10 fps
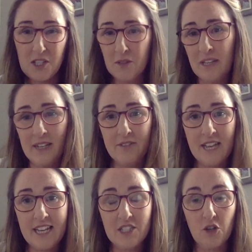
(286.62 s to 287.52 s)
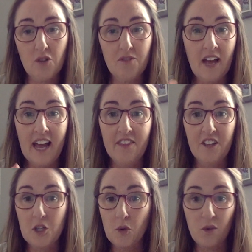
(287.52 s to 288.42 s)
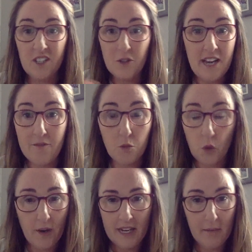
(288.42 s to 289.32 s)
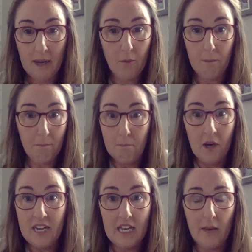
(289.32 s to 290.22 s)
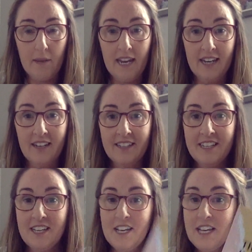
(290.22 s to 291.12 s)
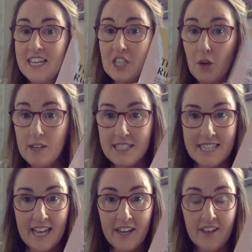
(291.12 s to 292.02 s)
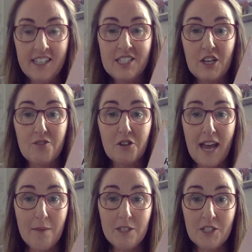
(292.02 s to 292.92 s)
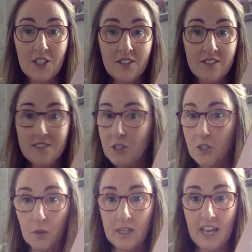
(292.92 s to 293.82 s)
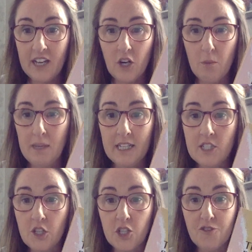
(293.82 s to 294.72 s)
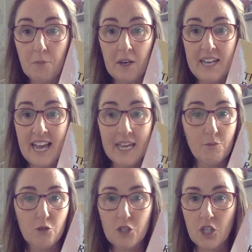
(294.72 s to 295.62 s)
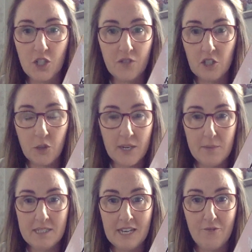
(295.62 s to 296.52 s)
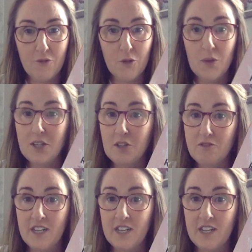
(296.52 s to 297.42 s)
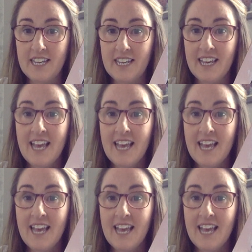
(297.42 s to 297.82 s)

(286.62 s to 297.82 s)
that you can have days off and that you're you're never worrying about money coming in. It's only a tenner, it's over on Amazon, so go and get a copy, search for my name or search for the 20% rule and you'll find it.